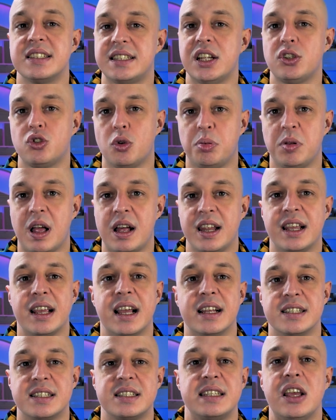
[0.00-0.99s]
central
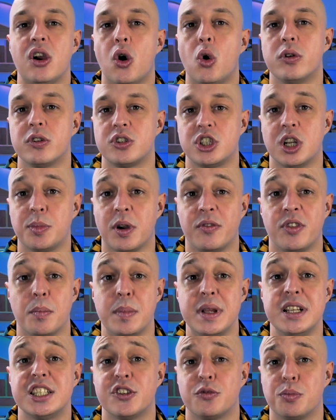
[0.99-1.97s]
planning, and state ownership of the
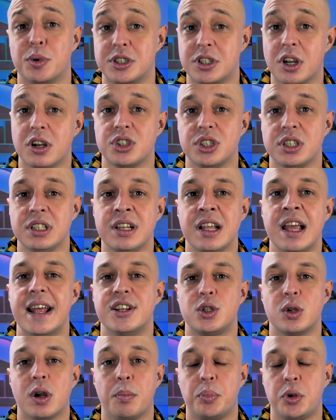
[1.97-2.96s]
means of production
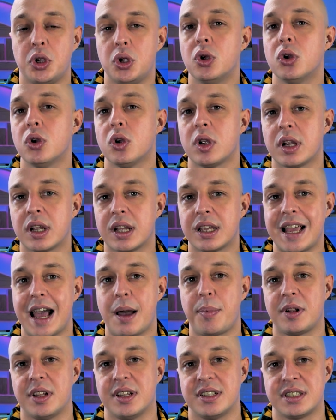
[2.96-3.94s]
into a pure
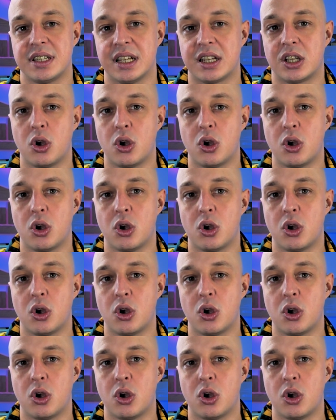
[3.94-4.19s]
capitalist